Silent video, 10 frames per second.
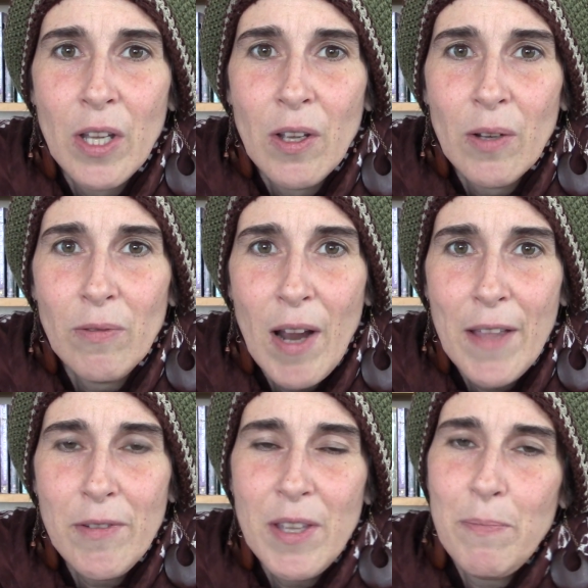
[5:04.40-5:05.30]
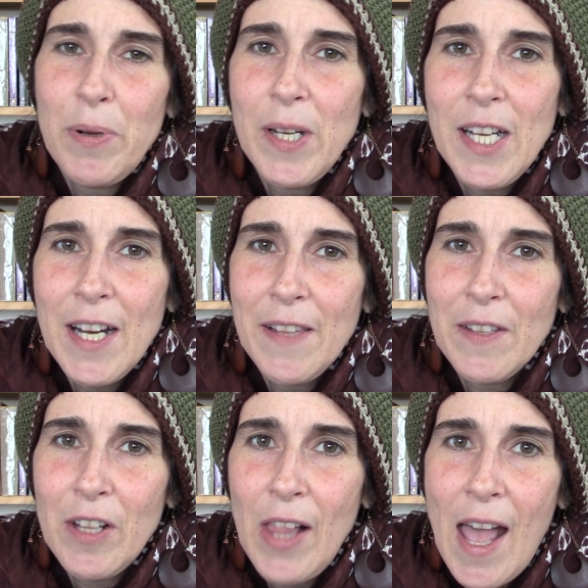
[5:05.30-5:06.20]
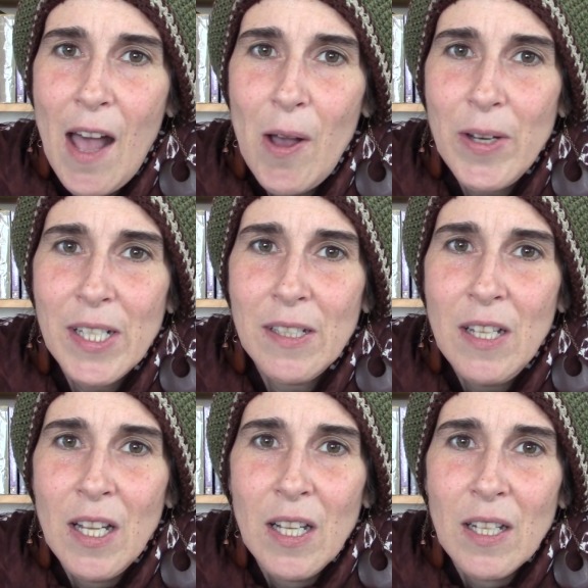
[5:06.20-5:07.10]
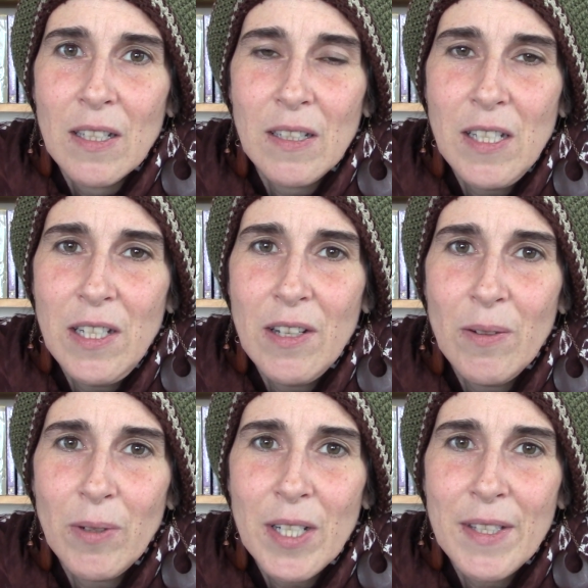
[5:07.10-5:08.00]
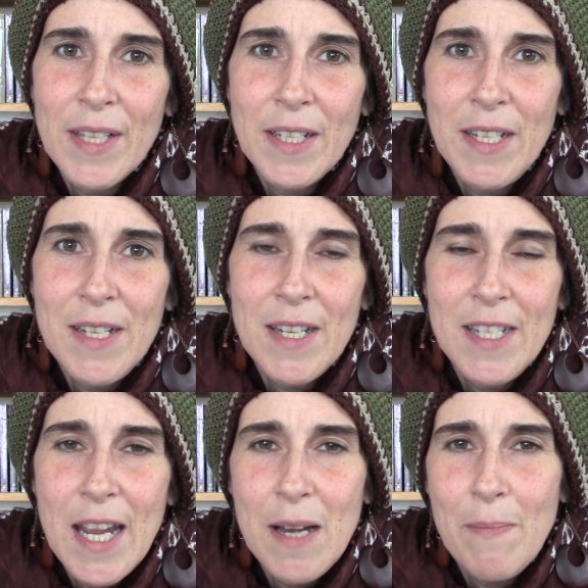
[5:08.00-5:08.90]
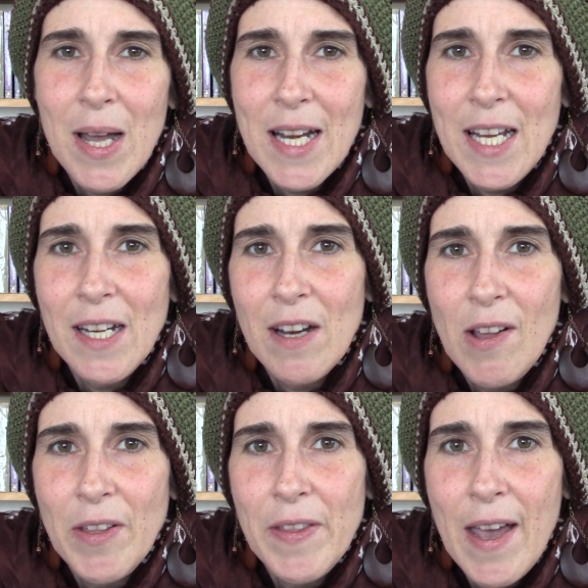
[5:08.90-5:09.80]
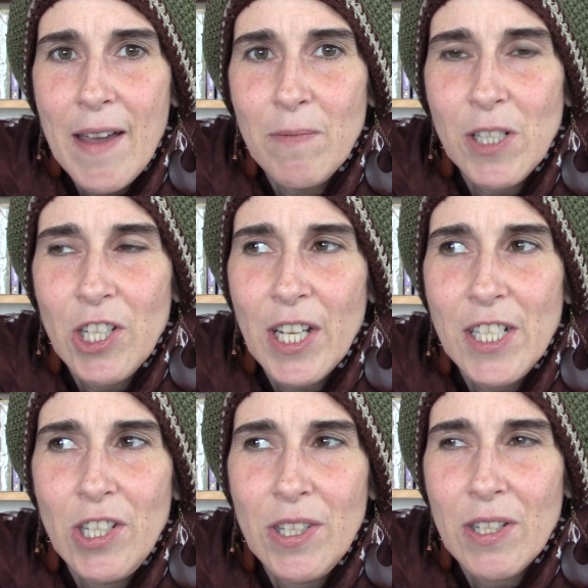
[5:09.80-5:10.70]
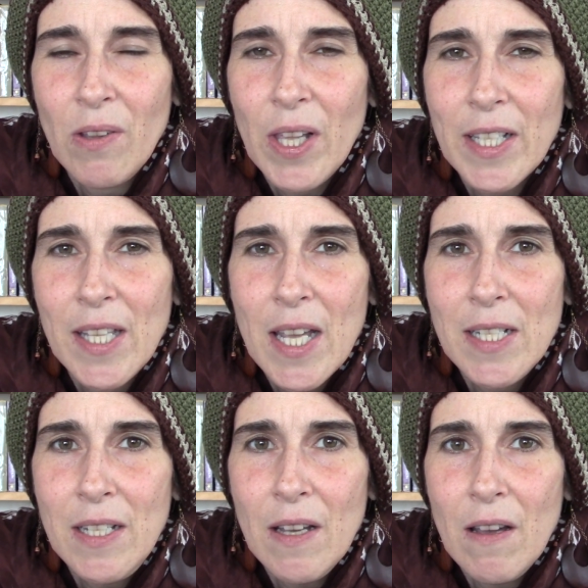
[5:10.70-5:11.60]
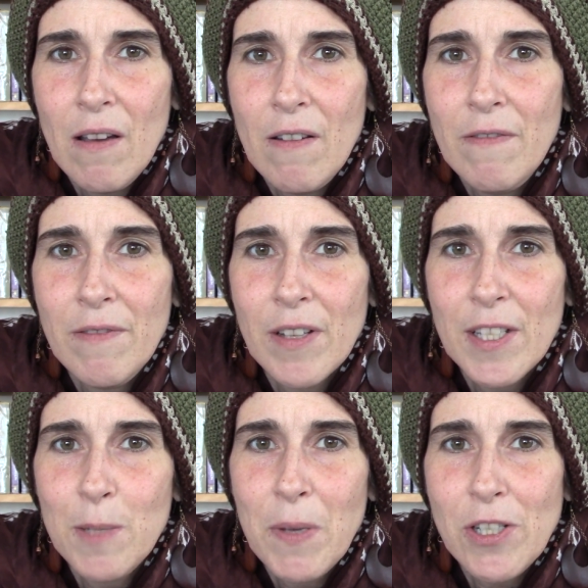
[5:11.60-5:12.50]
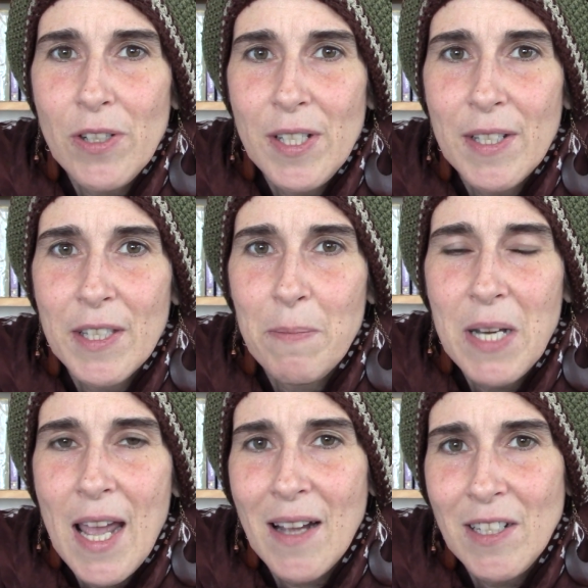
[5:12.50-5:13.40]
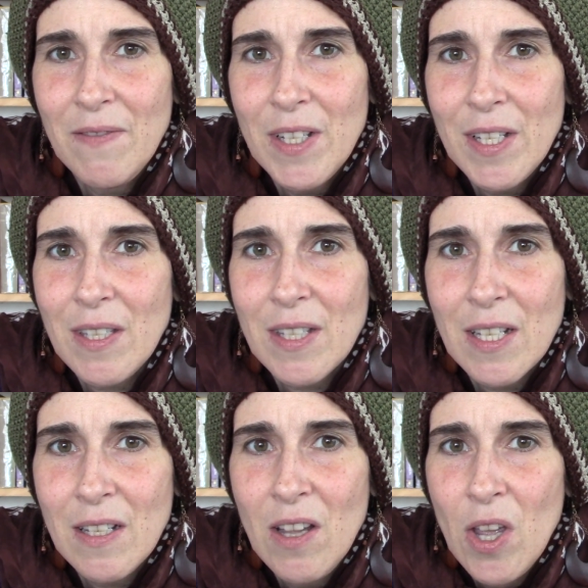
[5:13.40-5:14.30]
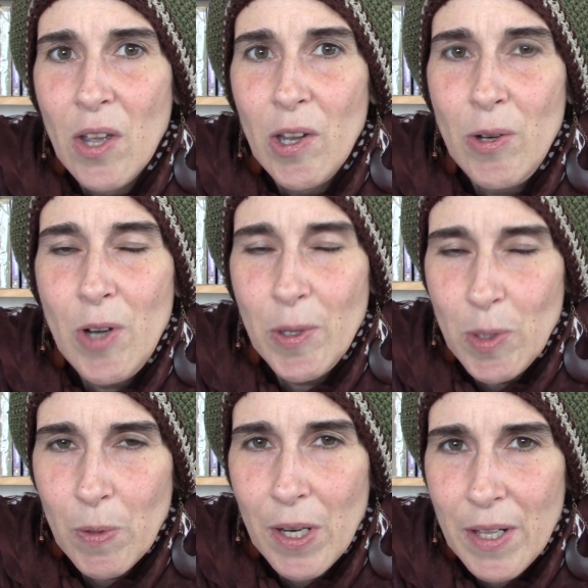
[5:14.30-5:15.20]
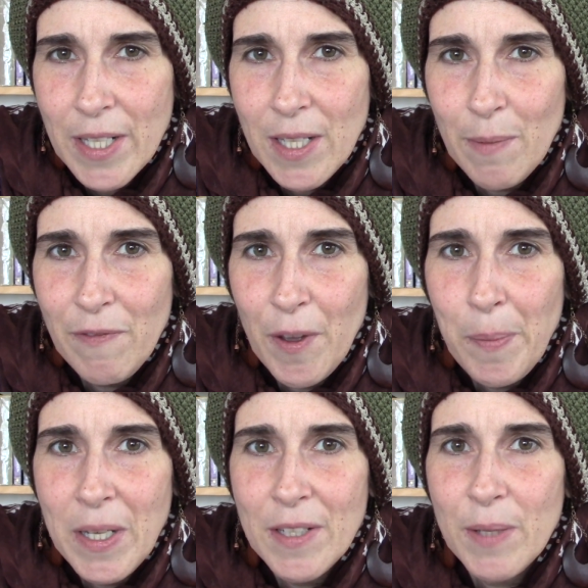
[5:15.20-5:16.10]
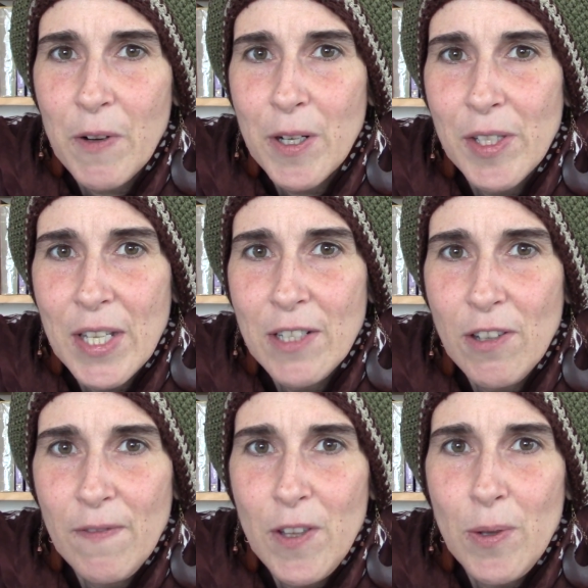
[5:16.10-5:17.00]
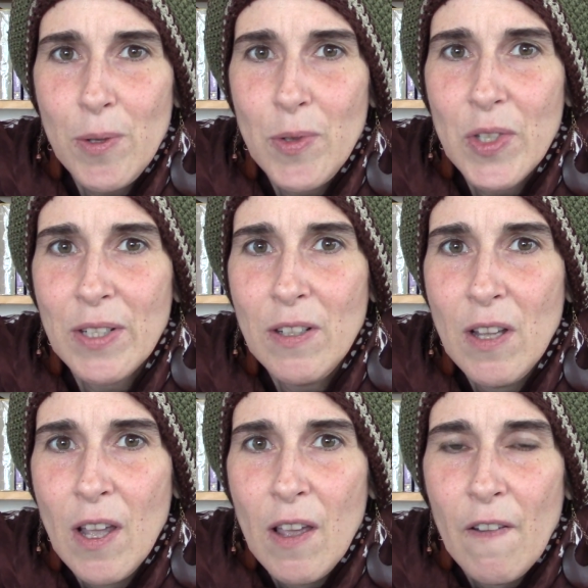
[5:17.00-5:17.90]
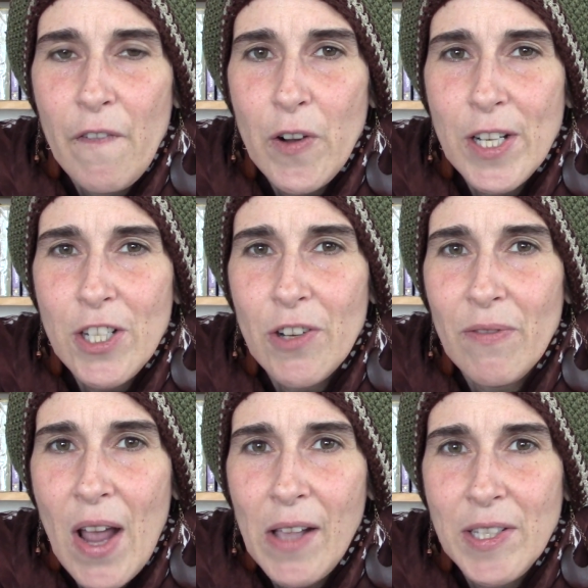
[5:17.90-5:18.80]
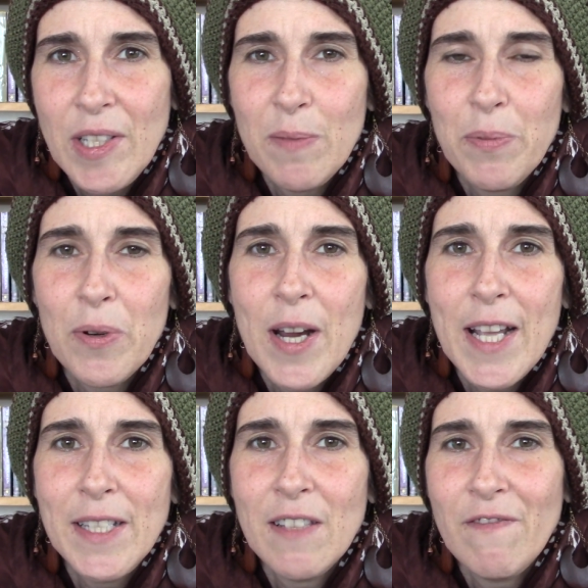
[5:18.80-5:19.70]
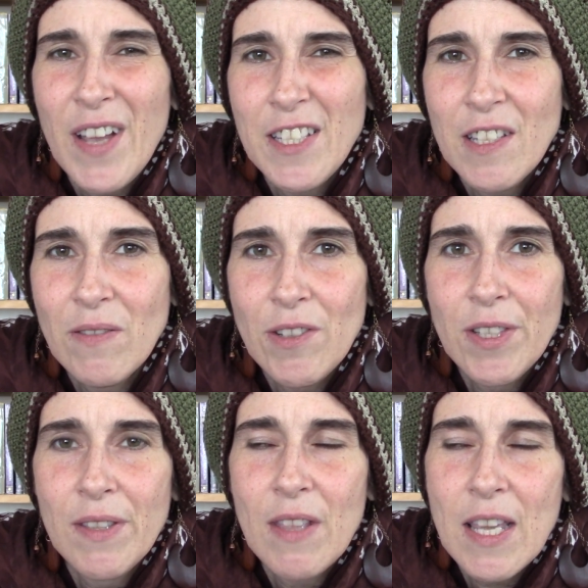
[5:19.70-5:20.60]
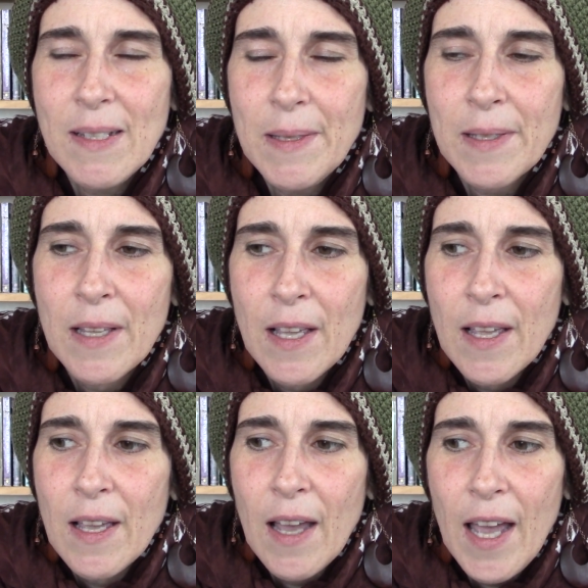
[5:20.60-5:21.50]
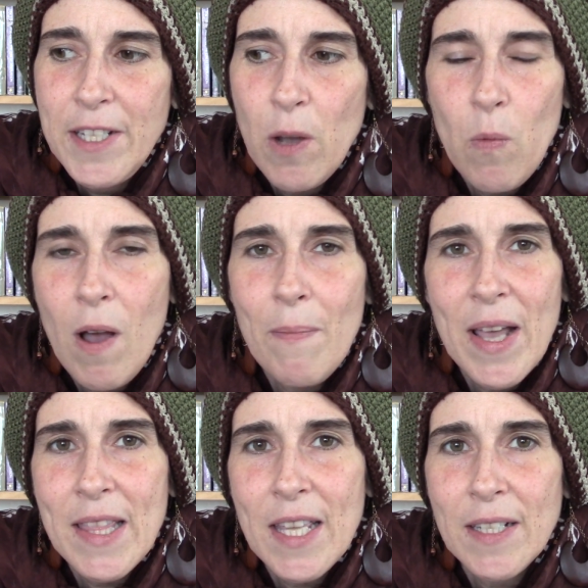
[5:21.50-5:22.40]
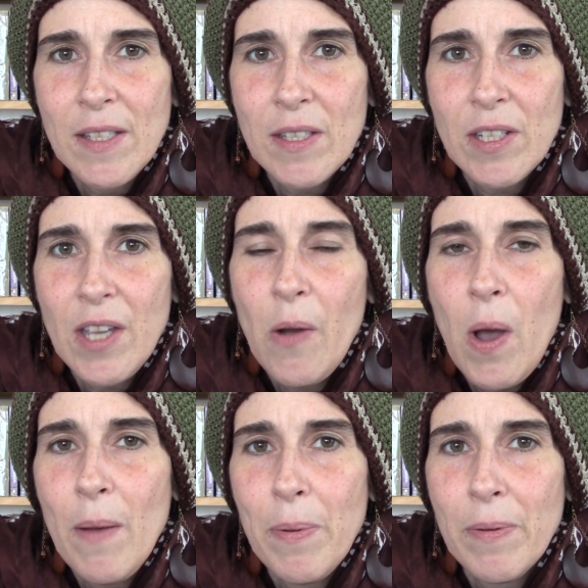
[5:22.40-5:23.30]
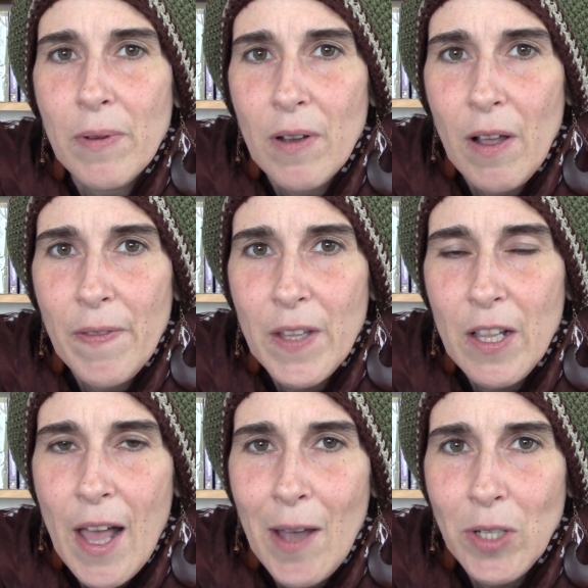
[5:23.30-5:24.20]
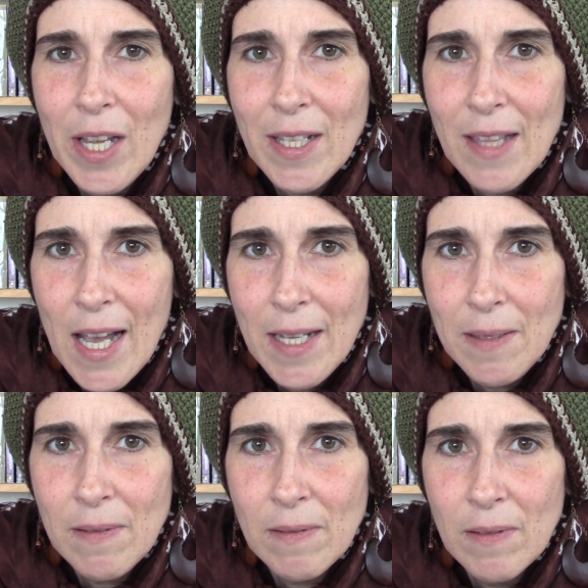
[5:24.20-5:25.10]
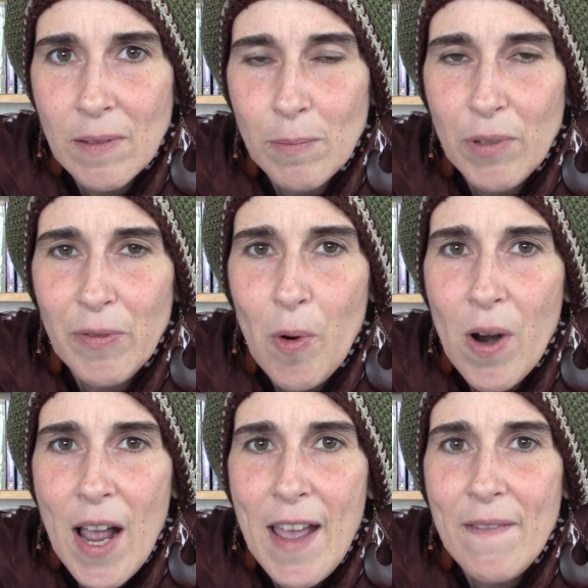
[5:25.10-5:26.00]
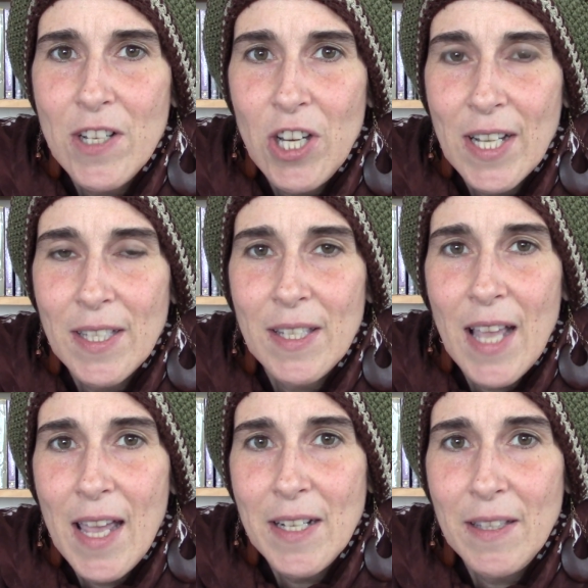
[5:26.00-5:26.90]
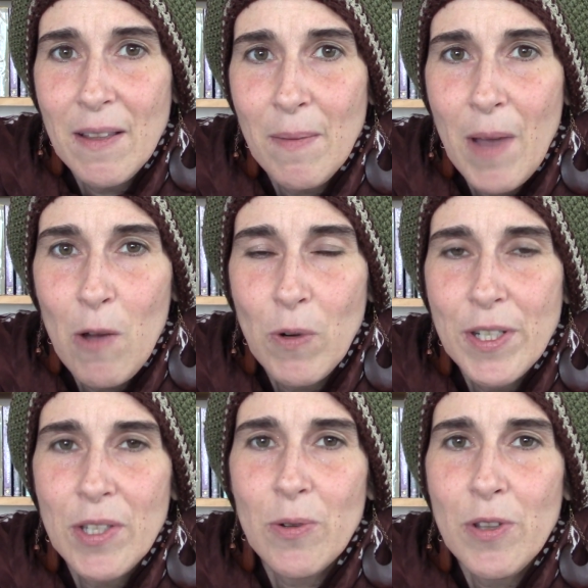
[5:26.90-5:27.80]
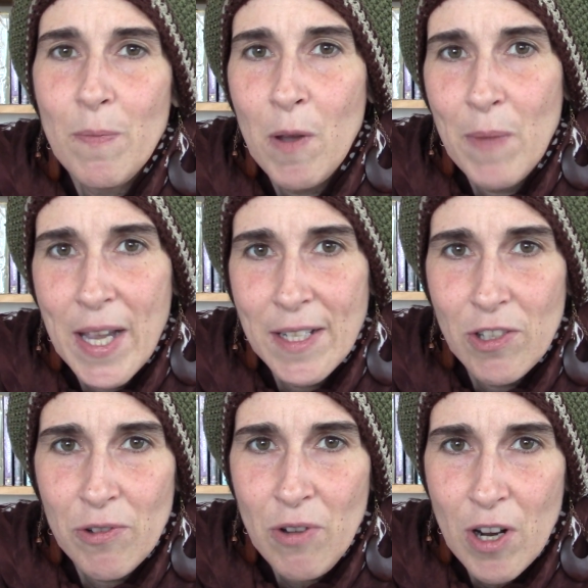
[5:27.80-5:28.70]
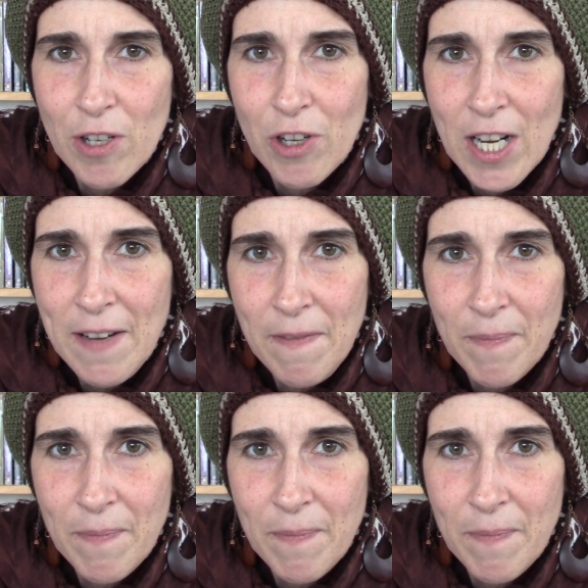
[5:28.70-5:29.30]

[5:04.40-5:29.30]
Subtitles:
rather than putting it in the cloud and, you know, consenting to data mining and all of that, which I just don't like the idea of, especially since I'm an activist and who knows what I'll end up filming as far as interviews and footage at rallies and parades and festivals and things. I don't want my things to go up on the cloud like that before I have a chance to edit them. I want to store them on my external hard drive